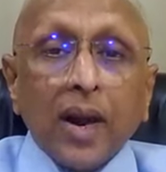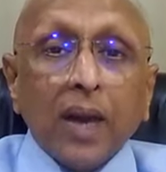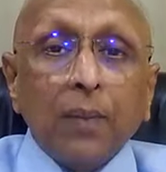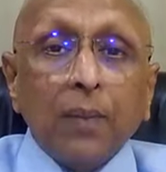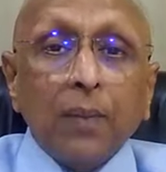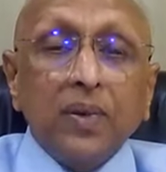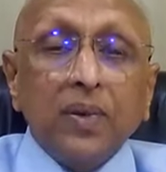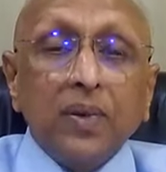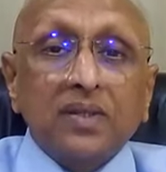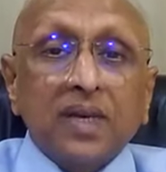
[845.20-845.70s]

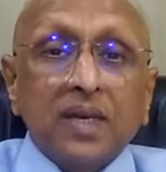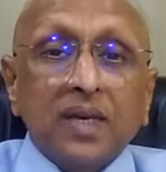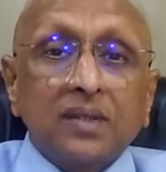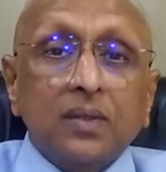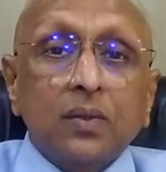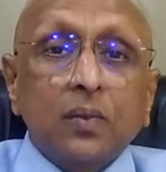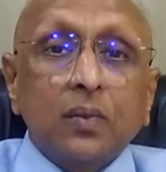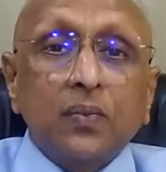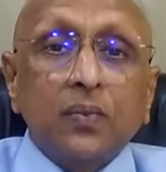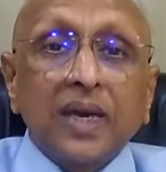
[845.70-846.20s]
Epis
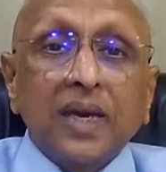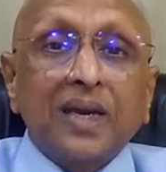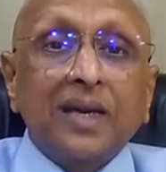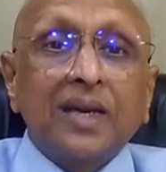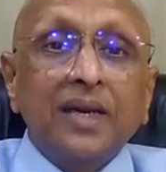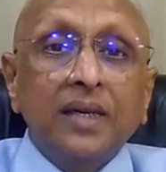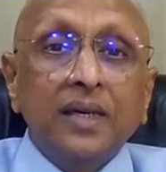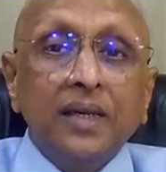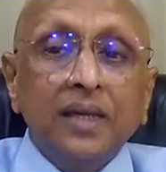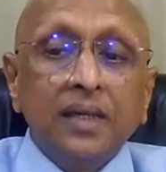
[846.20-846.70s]
has the weak
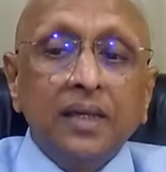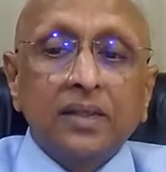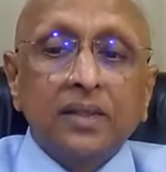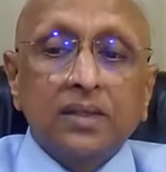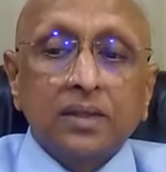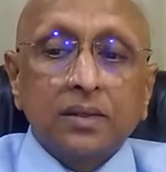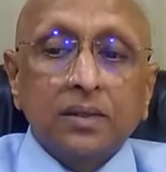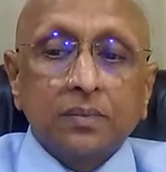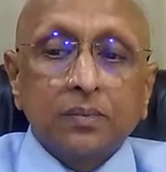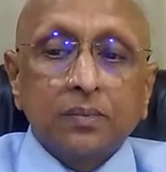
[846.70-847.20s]
kidneys.